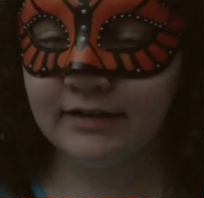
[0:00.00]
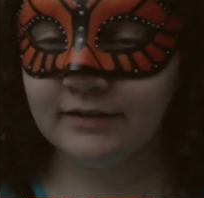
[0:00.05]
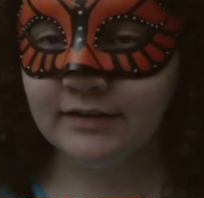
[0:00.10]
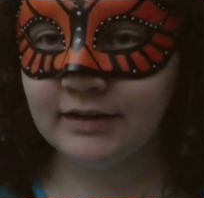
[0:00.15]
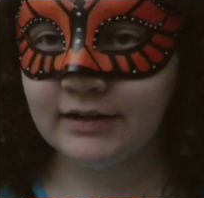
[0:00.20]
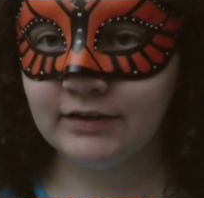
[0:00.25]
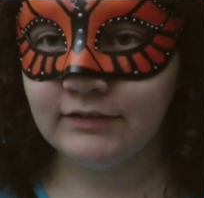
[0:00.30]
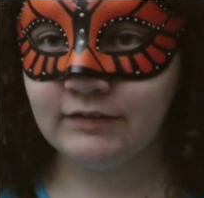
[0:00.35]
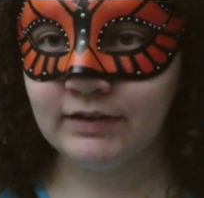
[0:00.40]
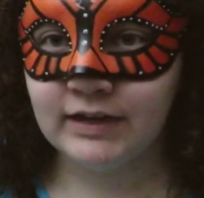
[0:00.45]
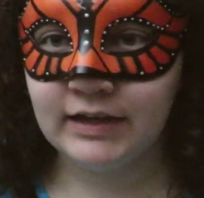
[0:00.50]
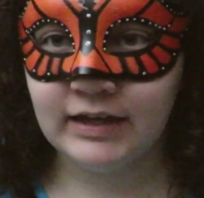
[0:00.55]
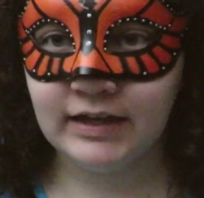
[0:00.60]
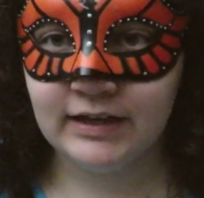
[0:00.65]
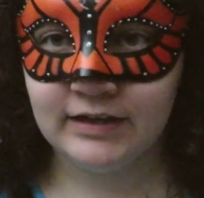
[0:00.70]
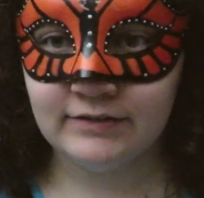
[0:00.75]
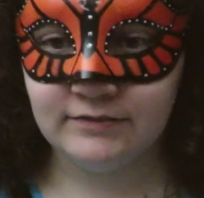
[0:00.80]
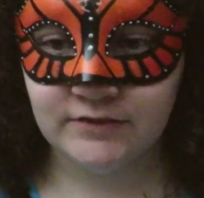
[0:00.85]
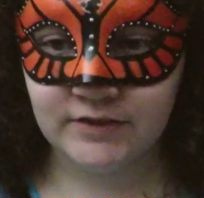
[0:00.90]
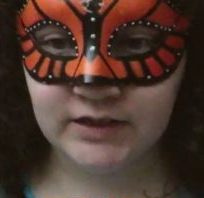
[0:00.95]
Now I
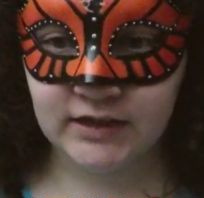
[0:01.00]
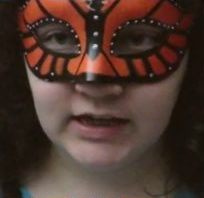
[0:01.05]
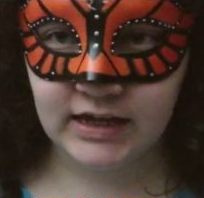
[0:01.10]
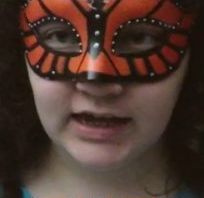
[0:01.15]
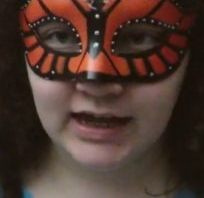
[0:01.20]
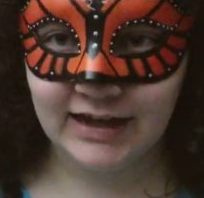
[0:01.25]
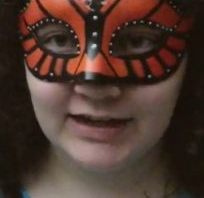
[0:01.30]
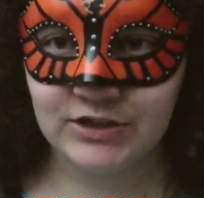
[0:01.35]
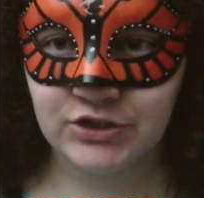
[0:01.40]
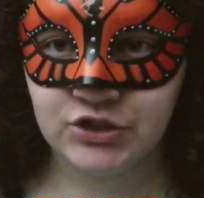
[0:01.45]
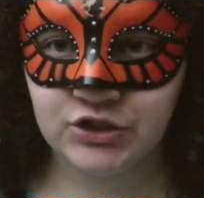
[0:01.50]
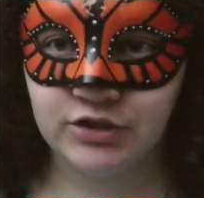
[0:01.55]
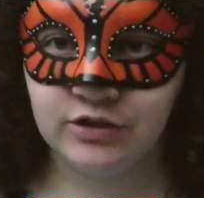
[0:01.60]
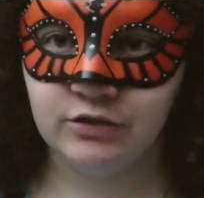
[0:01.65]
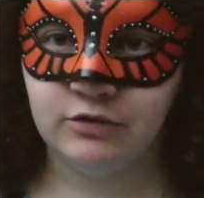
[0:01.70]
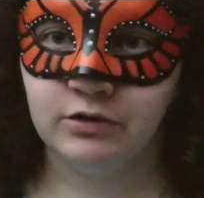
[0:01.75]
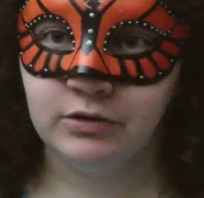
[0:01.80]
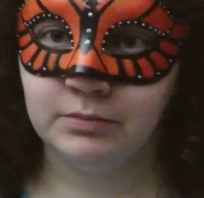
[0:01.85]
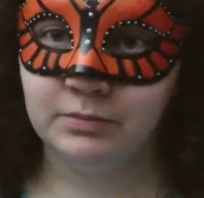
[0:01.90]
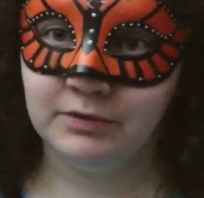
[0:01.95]
have the azure
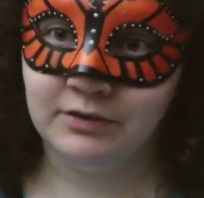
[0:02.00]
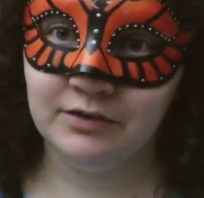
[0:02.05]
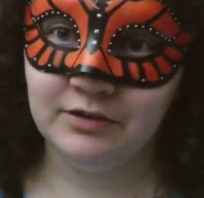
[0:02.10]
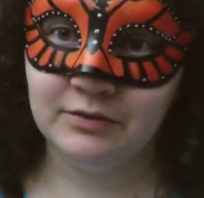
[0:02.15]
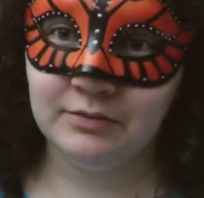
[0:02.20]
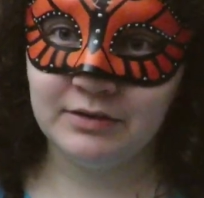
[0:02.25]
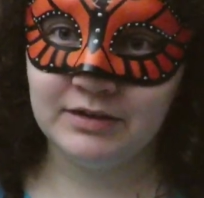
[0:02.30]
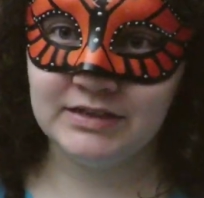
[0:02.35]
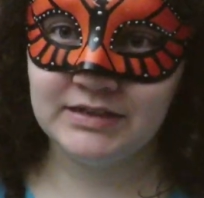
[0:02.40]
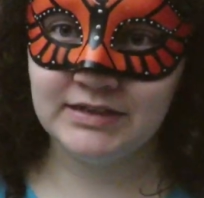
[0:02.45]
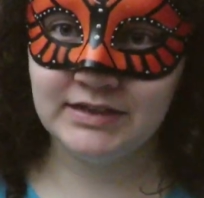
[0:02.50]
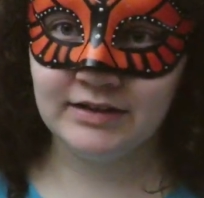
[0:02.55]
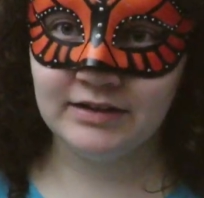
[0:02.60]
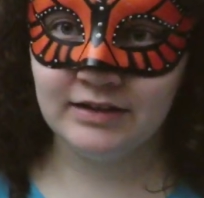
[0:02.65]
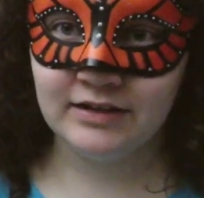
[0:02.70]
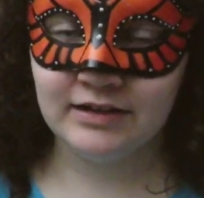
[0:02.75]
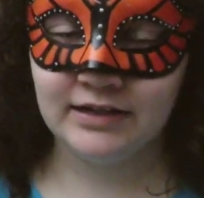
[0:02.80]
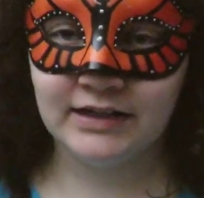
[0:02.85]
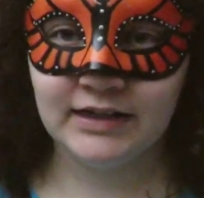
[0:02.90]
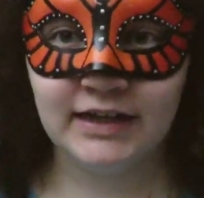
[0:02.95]
or blue onesie
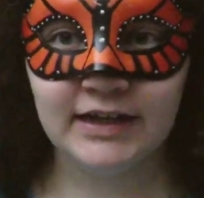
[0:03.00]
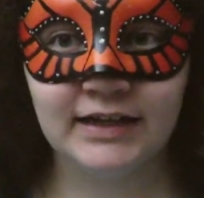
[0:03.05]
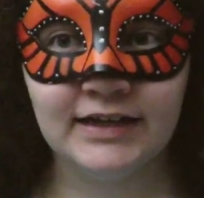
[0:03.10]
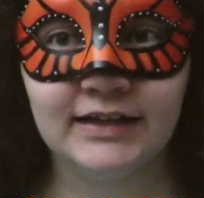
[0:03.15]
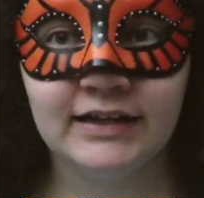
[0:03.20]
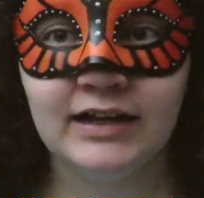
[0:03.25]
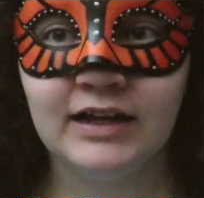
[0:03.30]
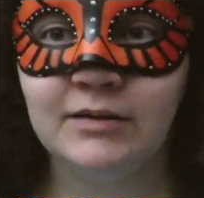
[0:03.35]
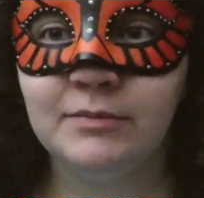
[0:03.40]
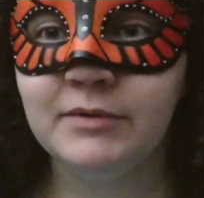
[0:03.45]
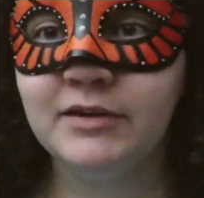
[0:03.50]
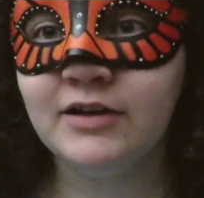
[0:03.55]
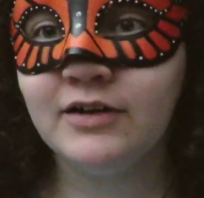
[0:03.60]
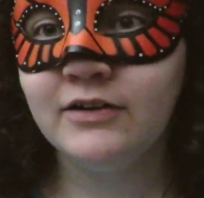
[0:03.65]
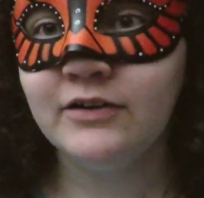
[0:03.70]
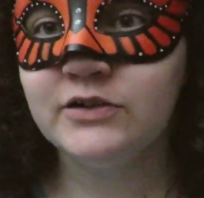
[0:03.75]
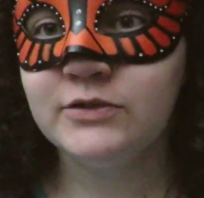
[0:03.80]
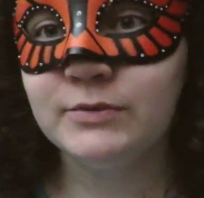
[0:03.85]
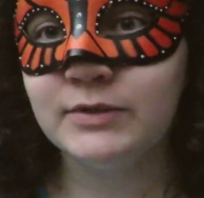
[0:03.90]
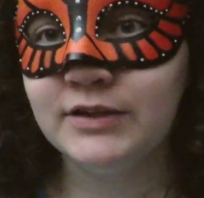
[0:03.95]
on, and I'll be
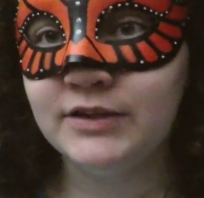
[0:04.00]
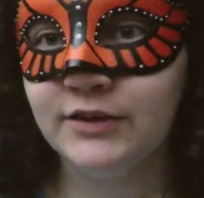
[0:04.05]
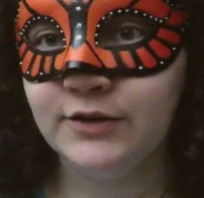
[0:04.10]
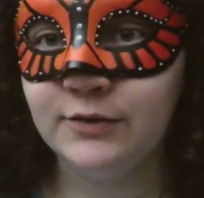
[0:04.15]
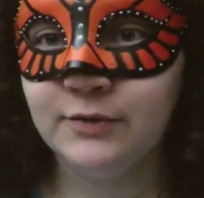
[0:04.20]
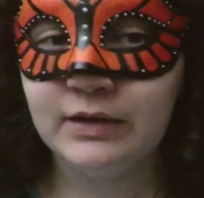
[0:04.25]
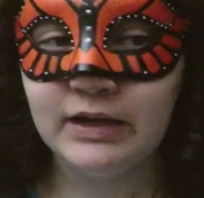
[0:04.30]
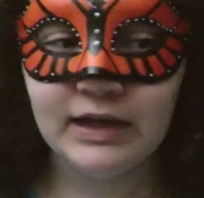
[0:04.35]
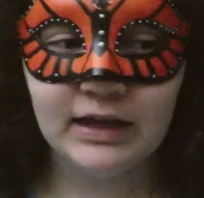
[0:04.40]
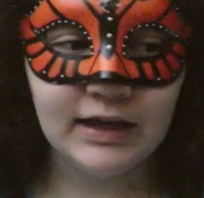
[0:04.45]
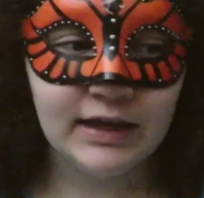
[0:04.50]
honest with you,